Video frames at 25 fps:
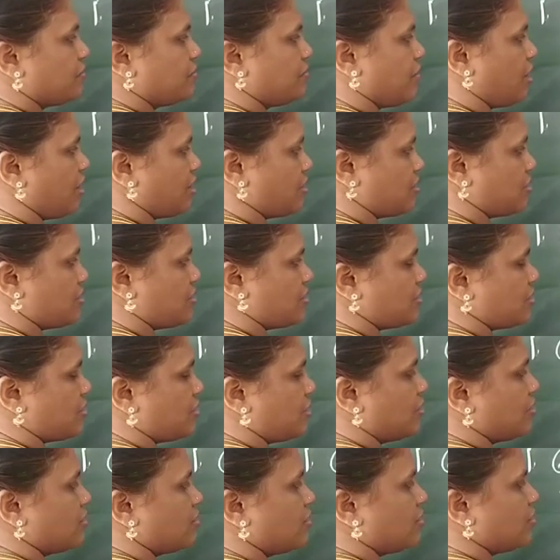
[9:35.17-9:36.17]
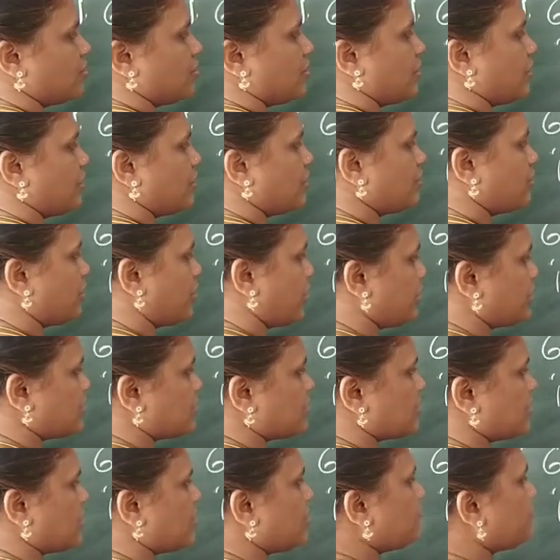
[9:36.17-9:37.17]
mass.
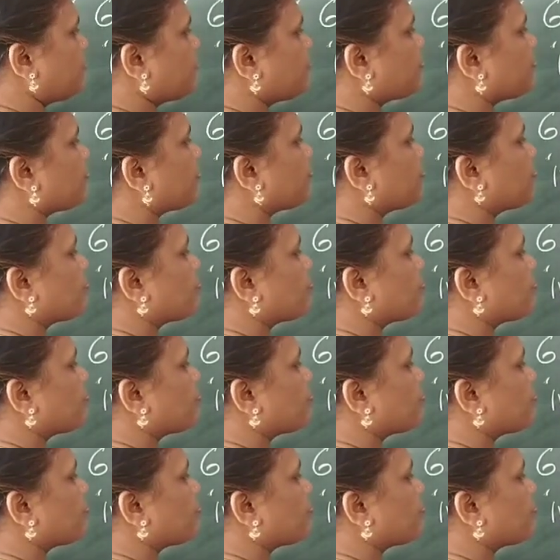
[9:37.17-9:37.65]
Increasing